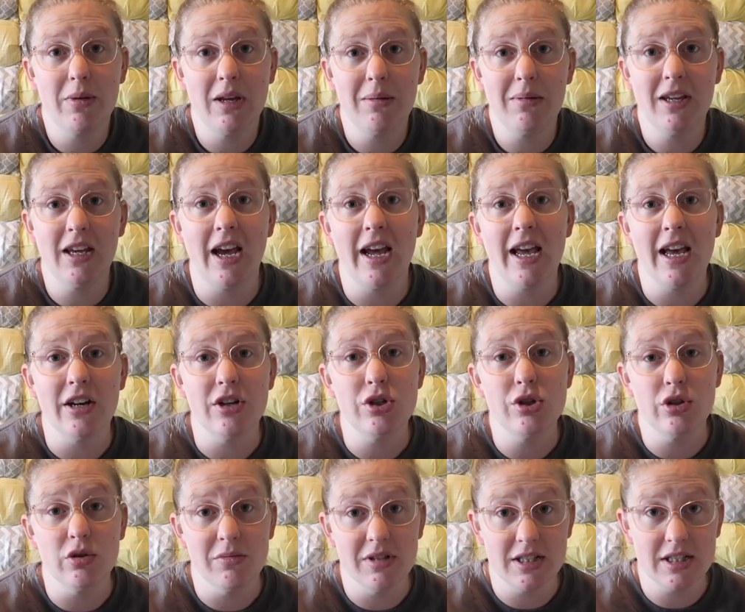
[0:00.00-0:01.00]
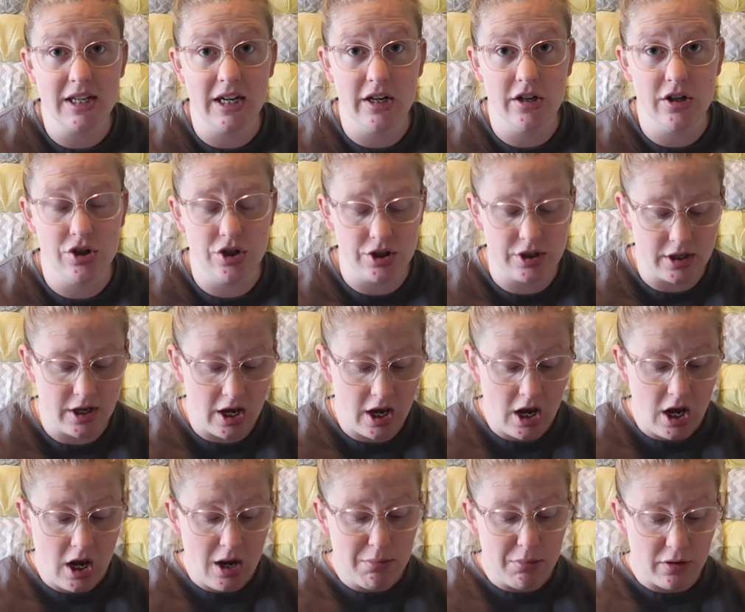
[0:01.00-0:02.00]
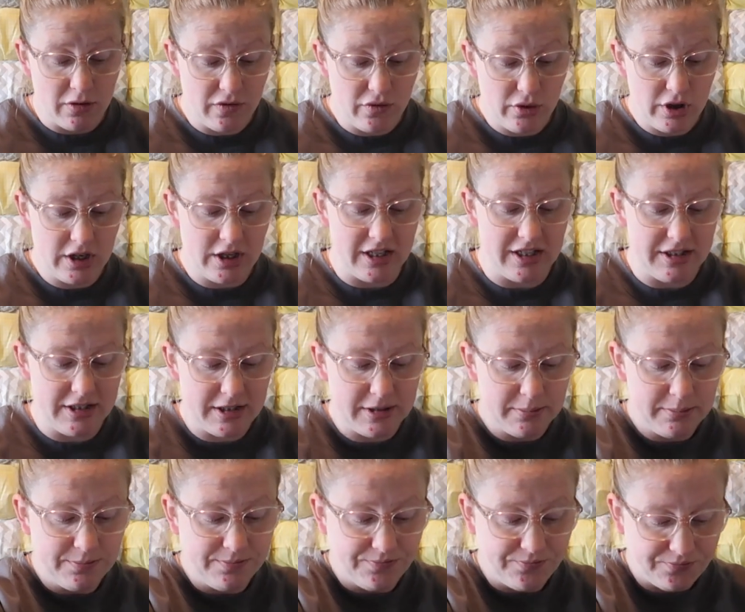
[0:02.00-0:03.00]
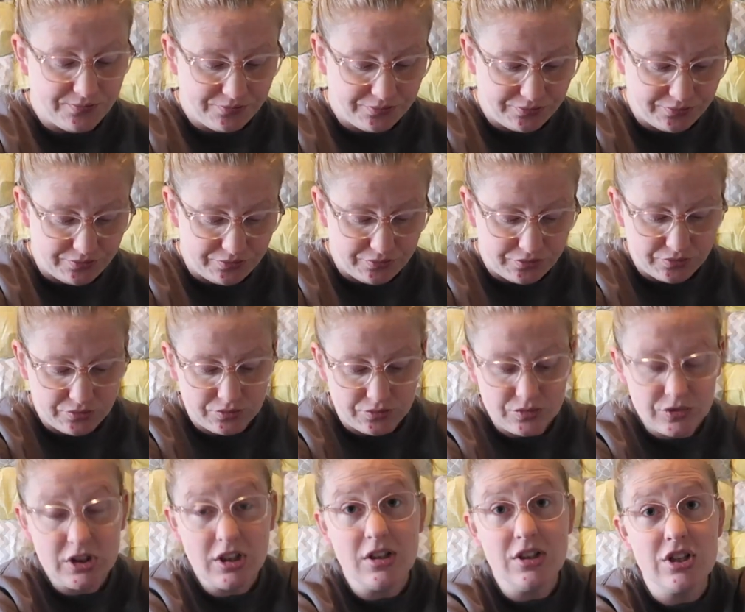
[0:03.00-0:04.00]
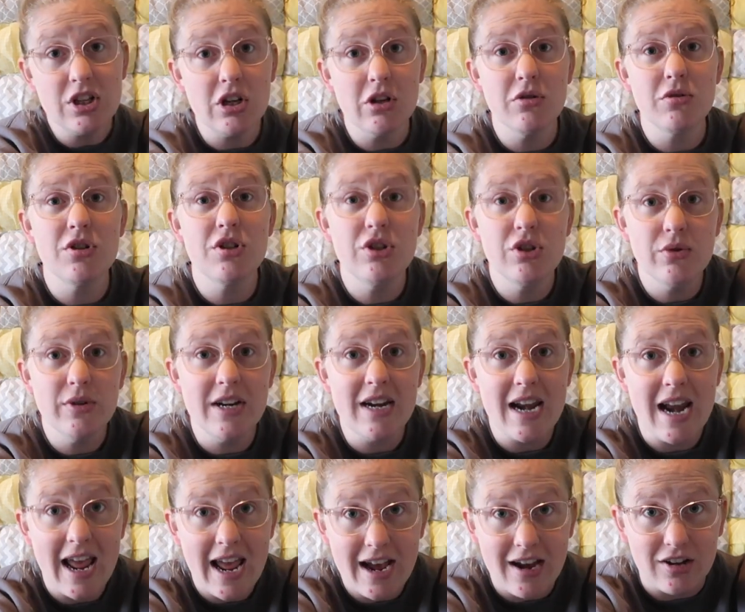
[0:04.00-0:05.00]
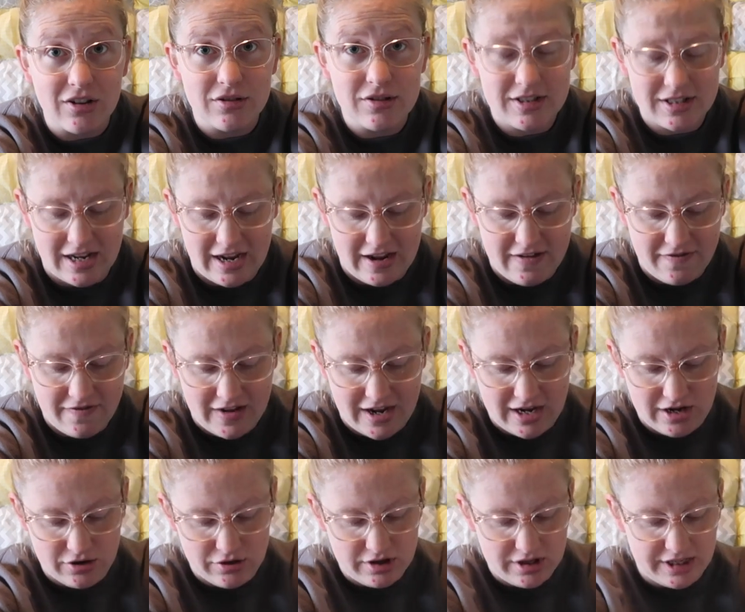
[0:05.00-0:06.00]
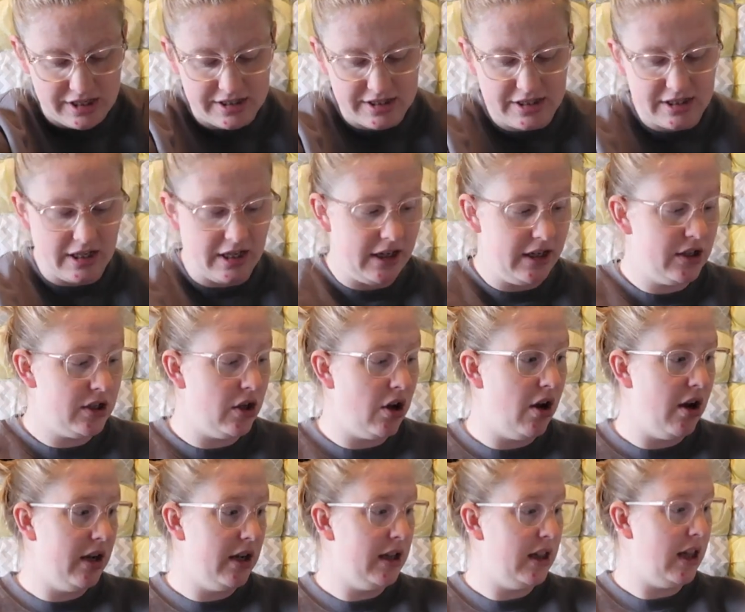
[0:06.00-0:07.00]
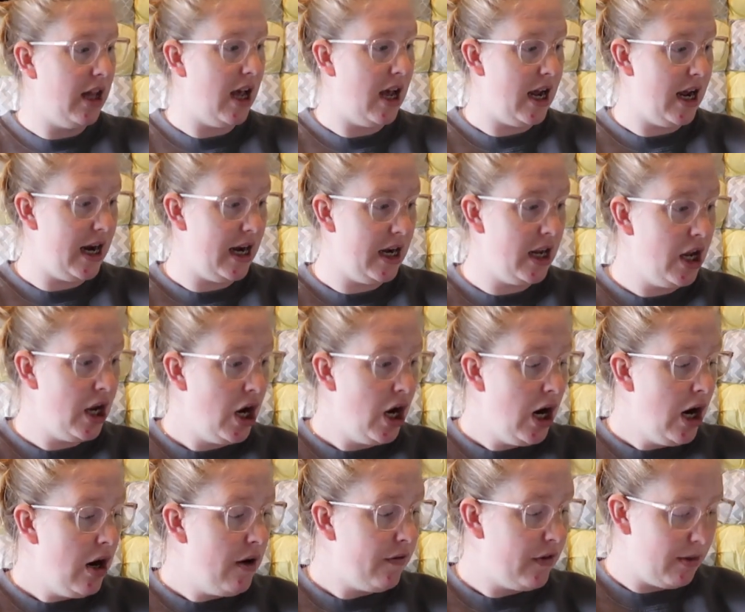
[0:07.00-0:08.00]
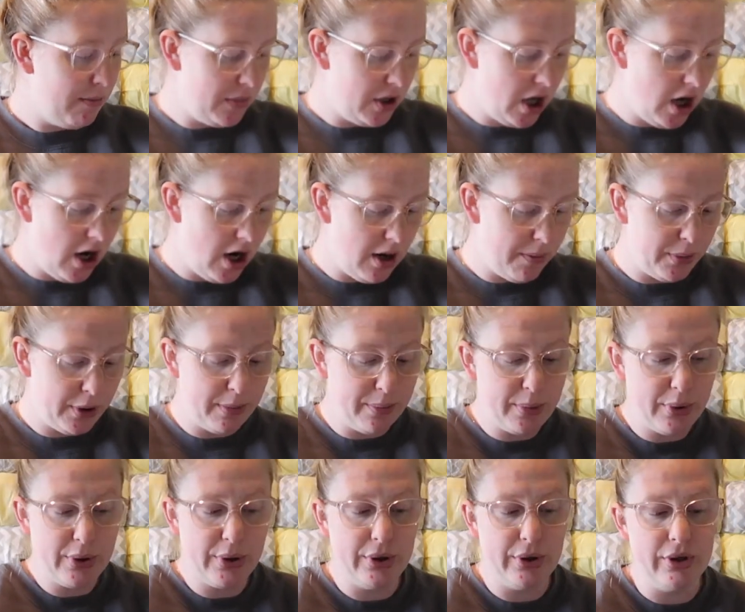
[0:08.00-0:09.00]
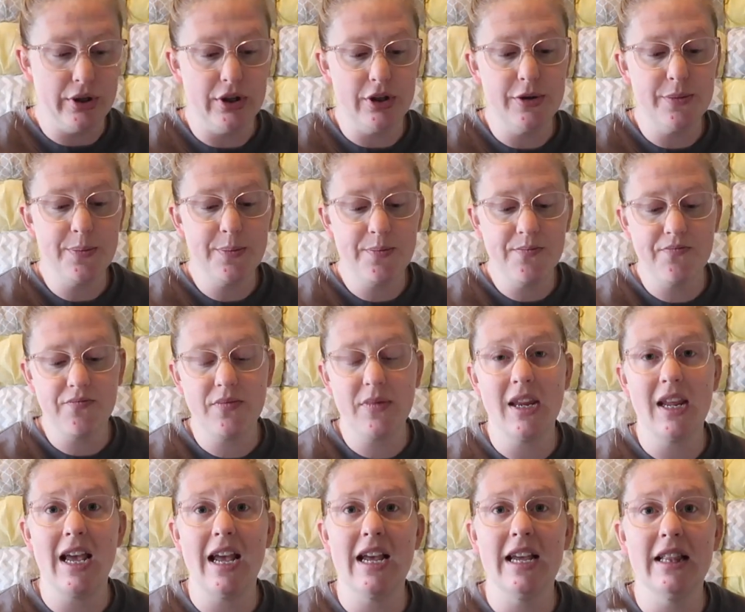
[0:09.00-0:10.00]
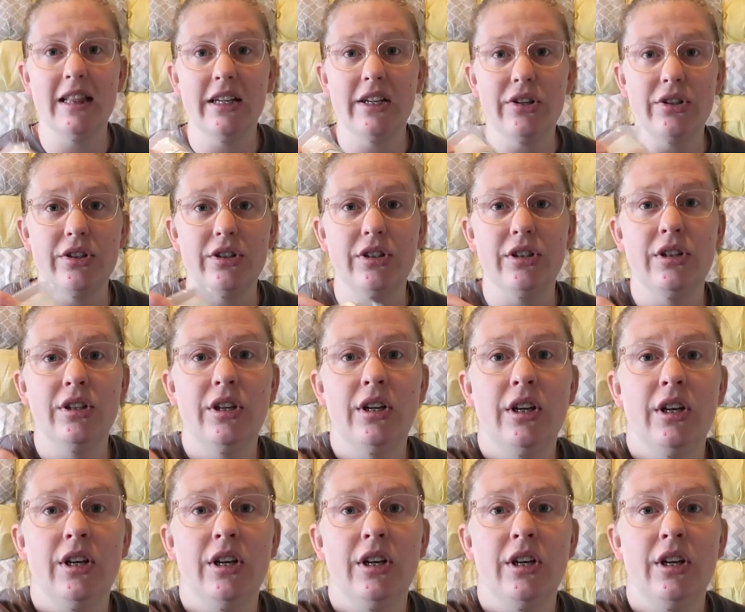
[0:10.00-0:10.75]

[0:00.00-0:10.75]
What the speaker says: baby. I had 2 miscarriages before this. So to announce, I found these things online from Copper Pearl, a little